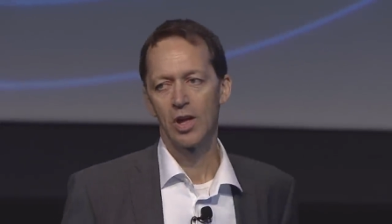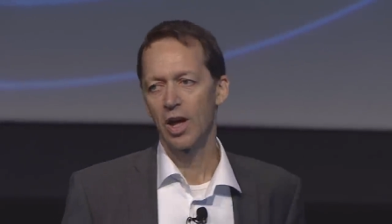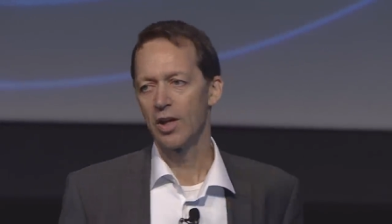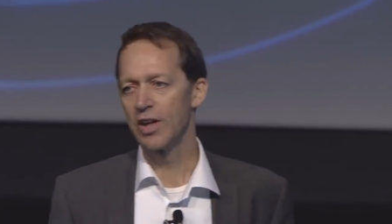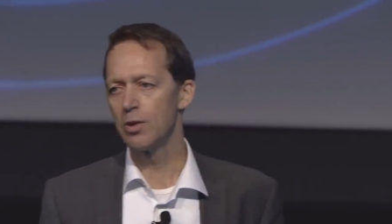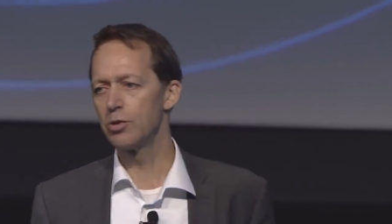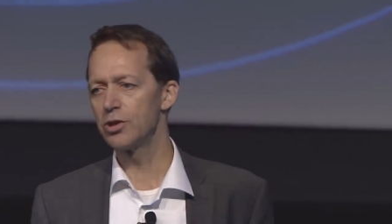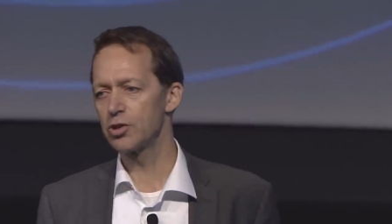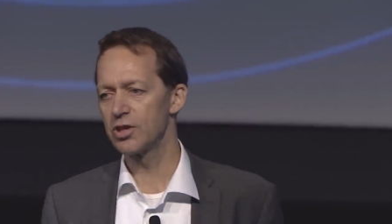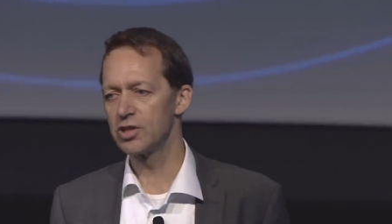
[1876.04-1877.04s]
and they were
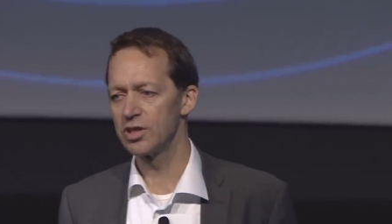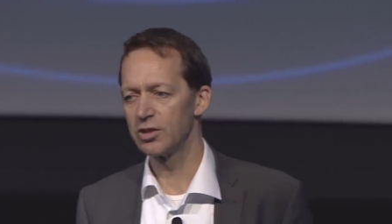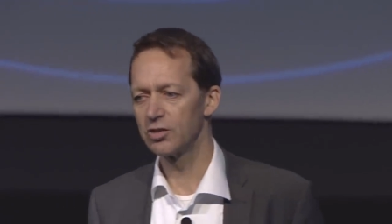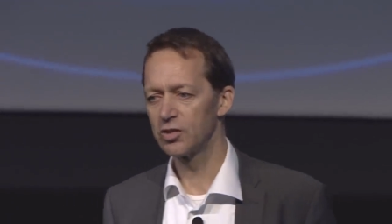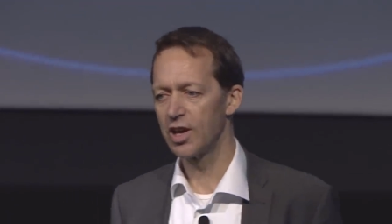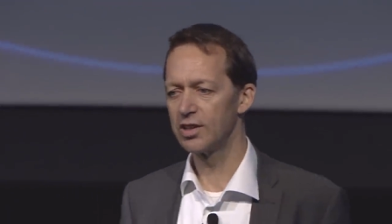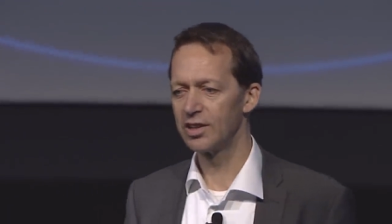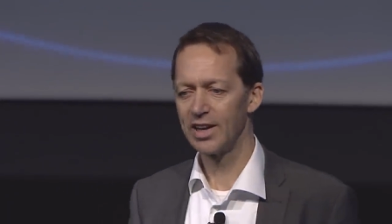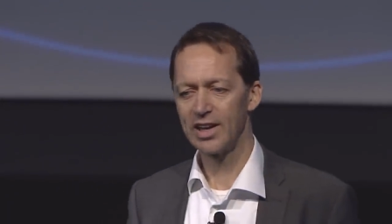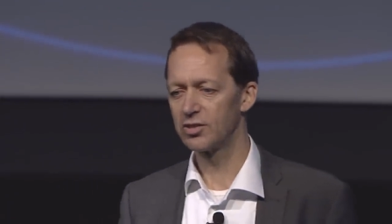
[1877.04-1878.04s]
interested in
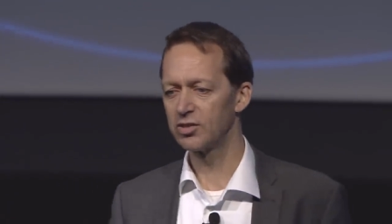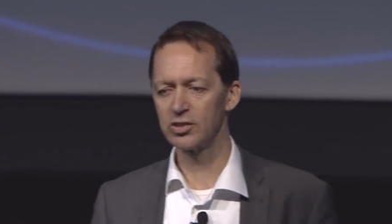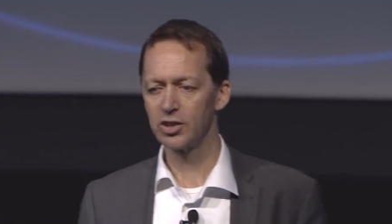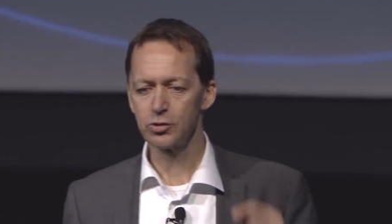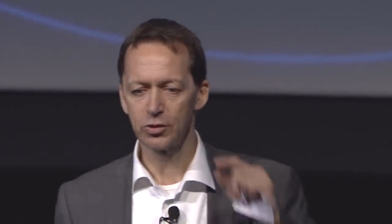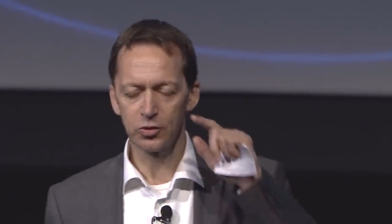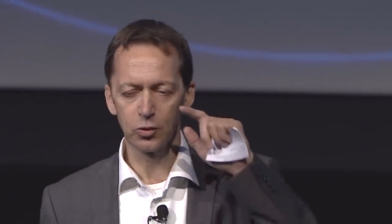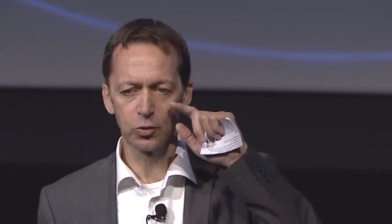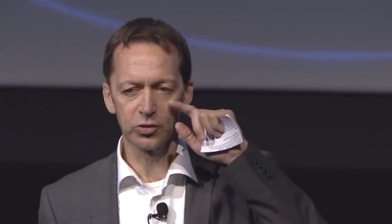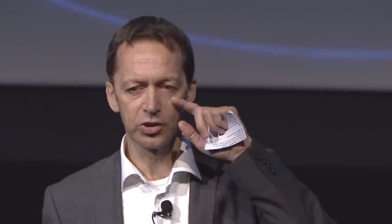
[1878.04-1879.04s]
understanding, they had 600
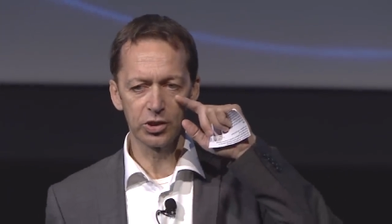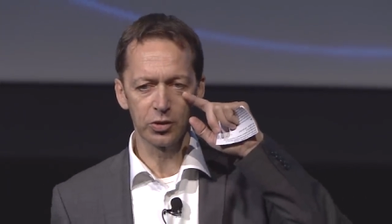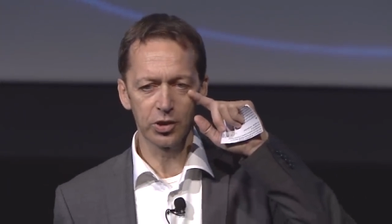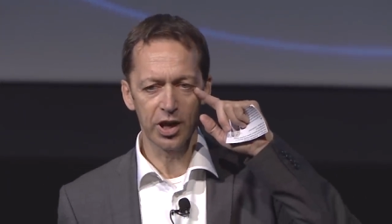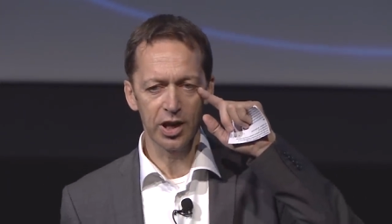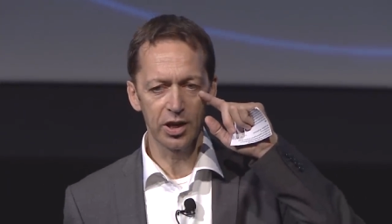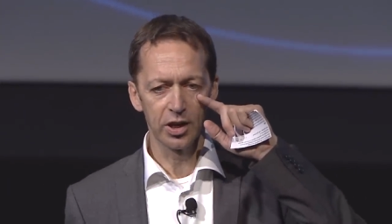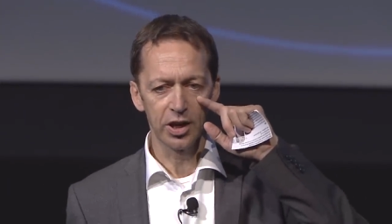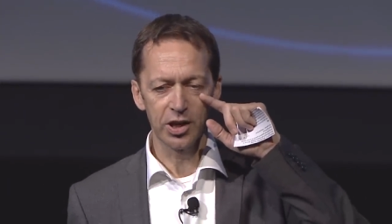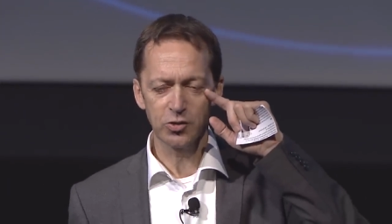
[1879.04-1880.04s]
stores in the UK,
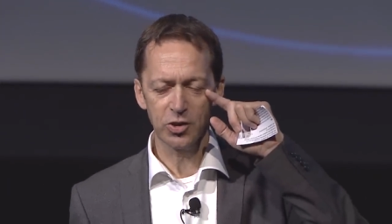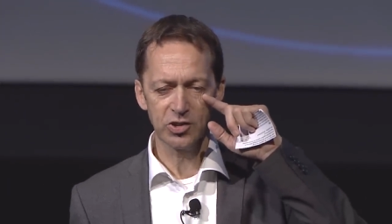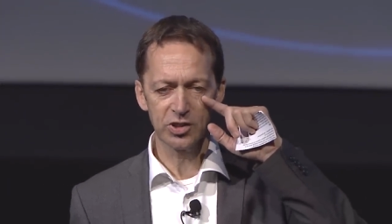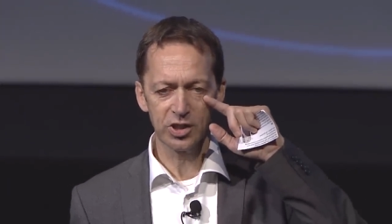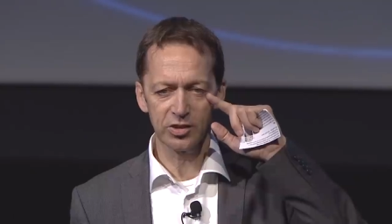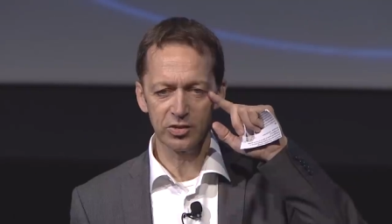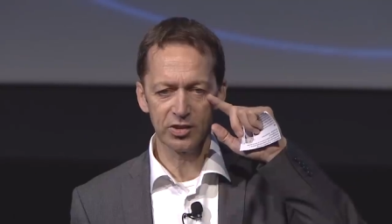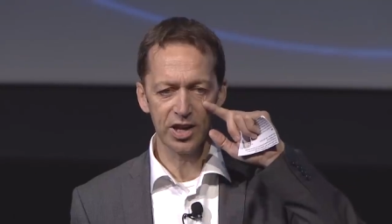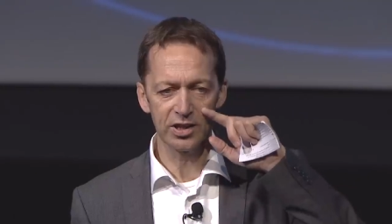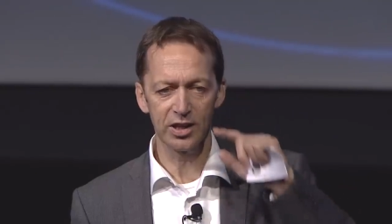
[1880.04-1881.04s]
interested in
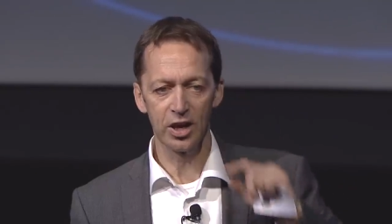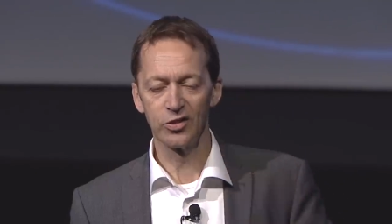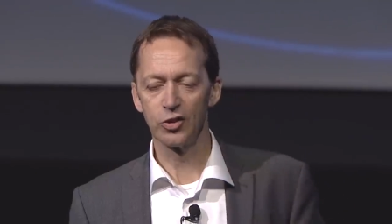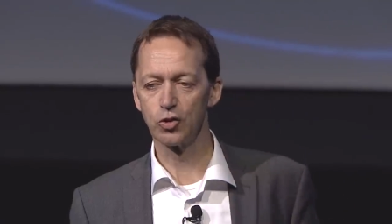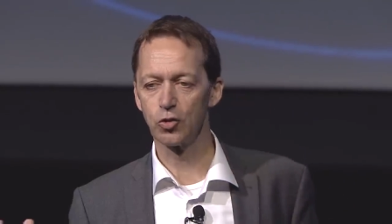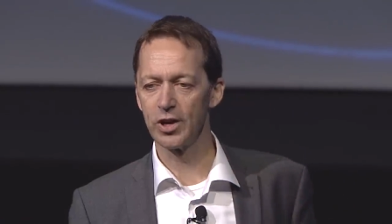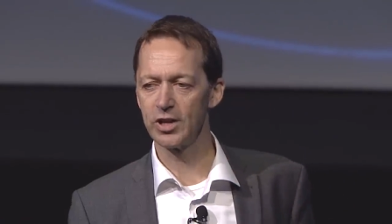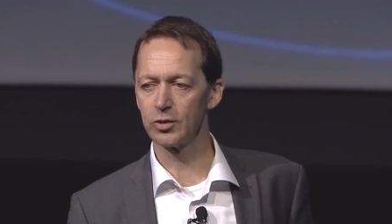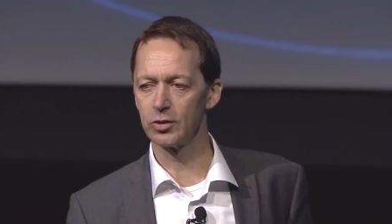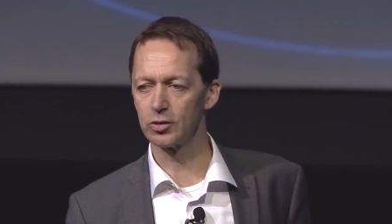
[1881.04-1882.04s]
understanding the
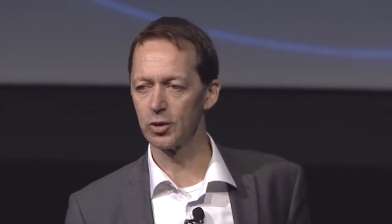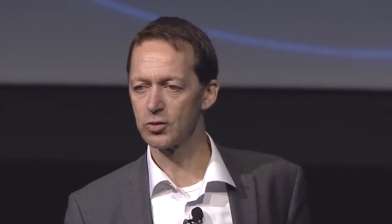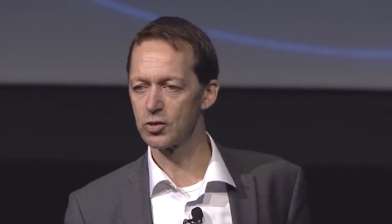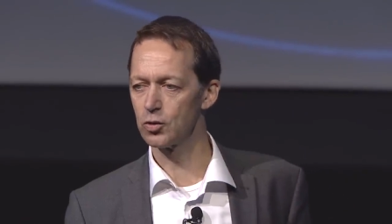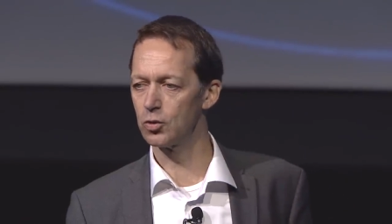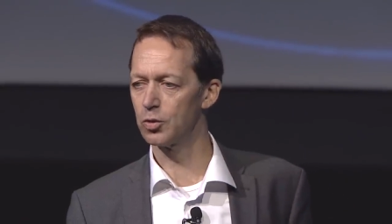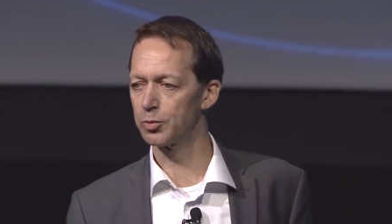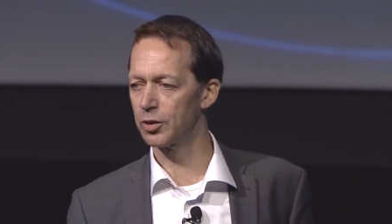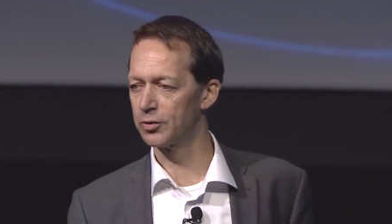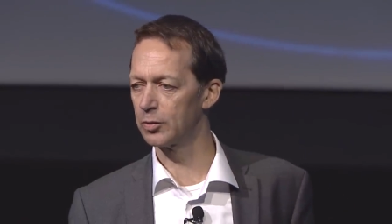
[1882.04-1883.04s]
drivers of store
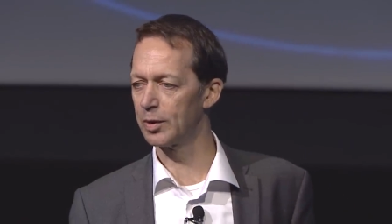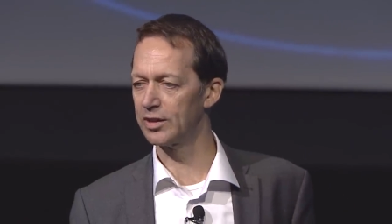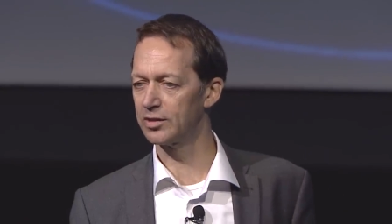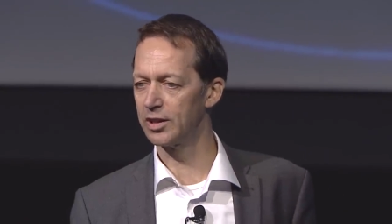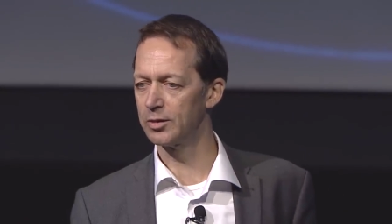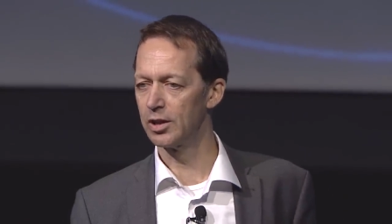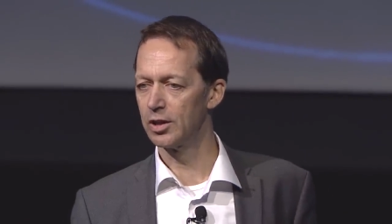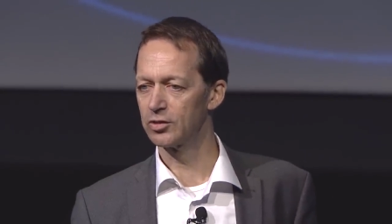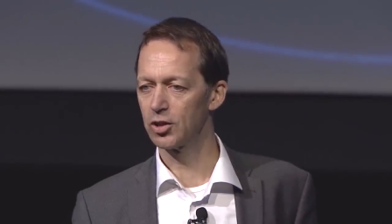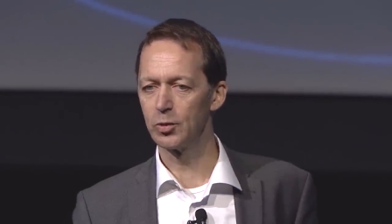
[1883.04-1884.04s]
profitability.
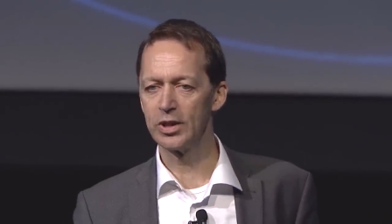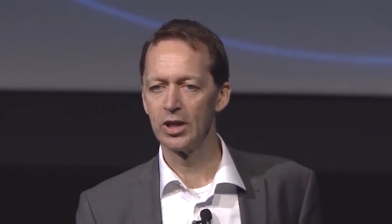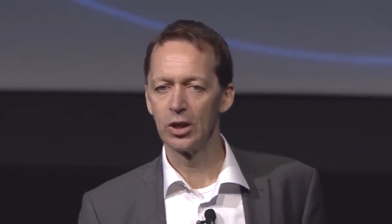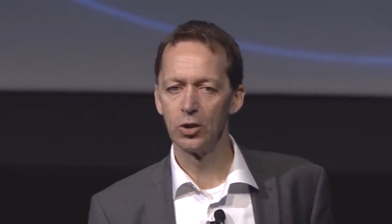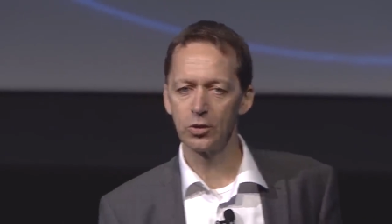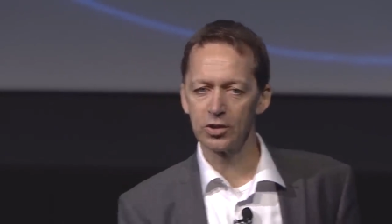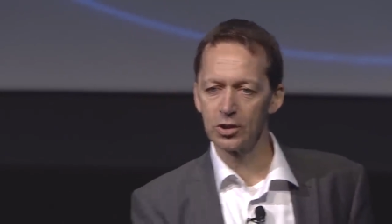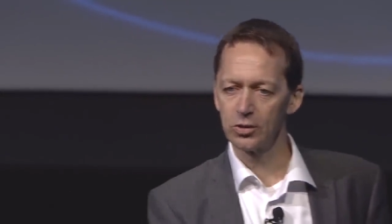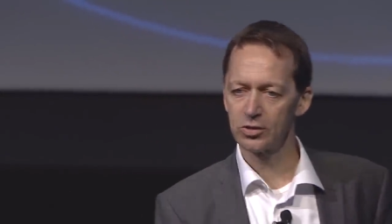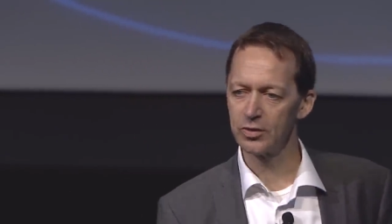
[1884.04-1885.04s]
So we looked at
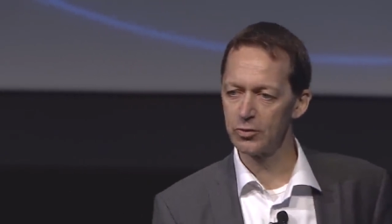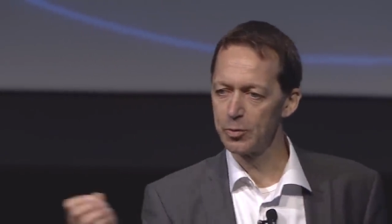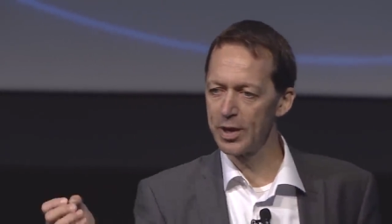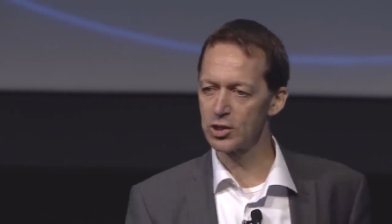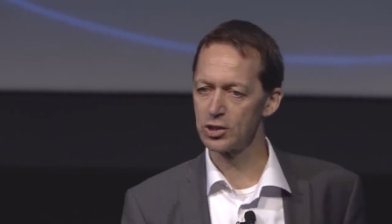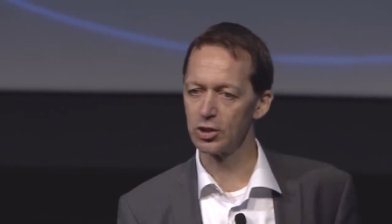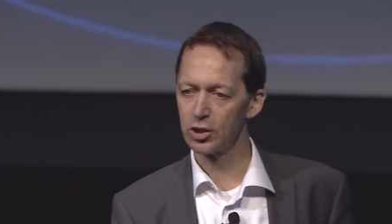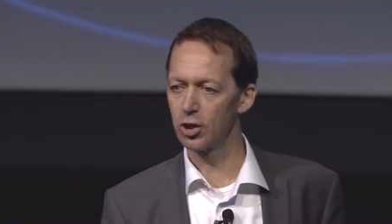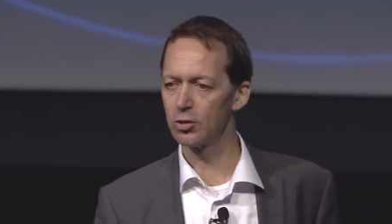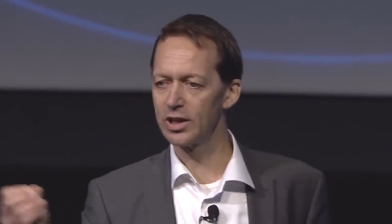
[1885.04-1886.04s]
lots of information and
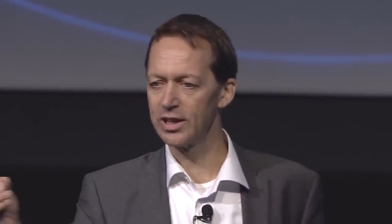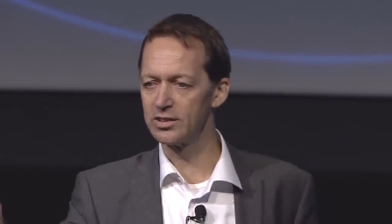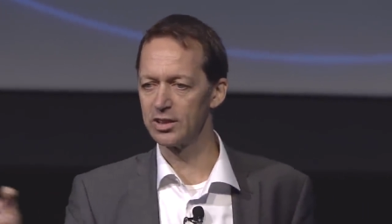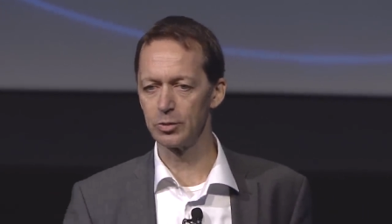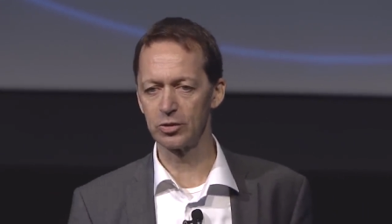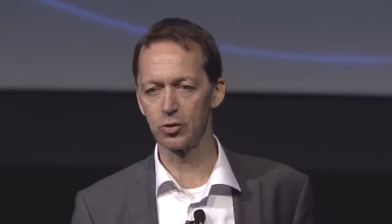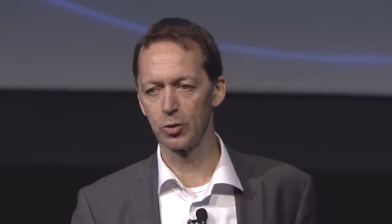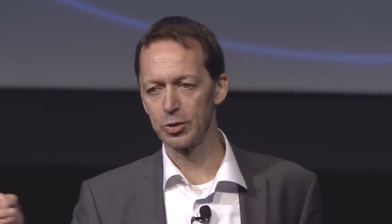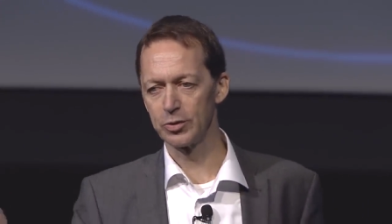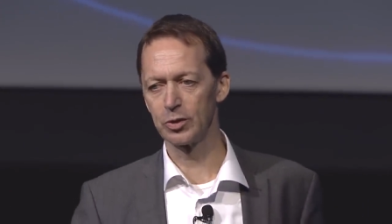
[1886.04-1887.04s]
correlated it with
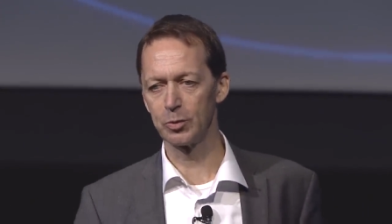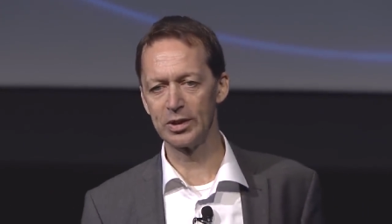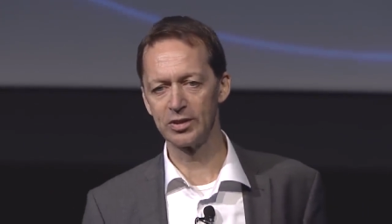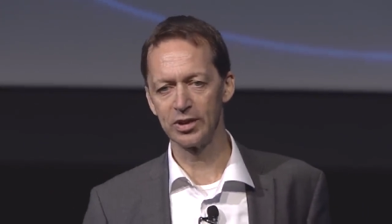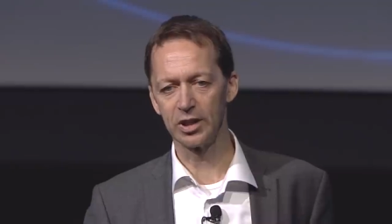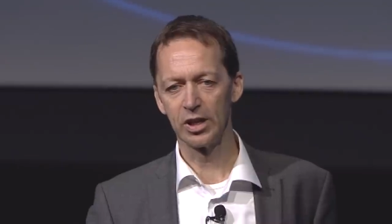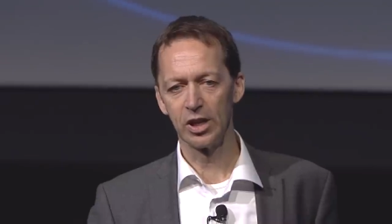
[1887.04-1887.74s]
store profitability.